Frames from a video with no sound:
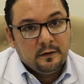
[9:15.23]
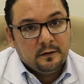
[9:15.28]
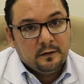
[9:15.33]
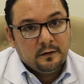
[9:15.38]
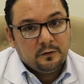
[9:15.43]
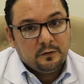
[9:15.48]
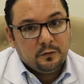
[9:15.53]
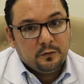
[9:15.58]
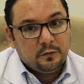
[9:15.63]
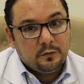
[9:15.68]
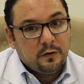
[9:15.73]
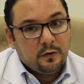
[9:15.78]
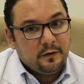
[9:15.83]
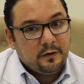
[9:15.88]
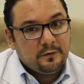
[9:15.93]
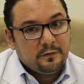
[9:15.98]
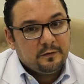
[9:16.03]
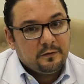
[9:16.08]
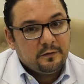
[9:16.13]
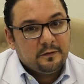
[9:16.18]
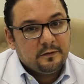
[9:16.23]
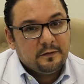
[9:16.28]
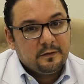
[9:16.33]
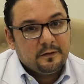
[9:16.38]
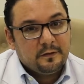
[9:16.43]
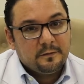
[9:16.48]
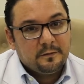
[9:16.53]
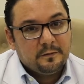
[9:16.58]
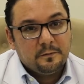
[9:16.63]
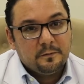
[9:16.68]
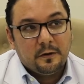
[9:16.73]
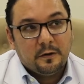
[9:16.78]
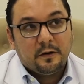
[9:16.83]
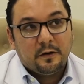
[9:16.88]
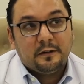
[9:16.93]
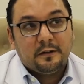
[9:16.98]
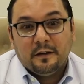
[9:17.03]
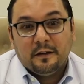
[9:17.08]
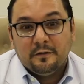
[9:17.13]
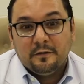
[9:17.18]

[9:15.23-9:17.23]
So we do have myocardial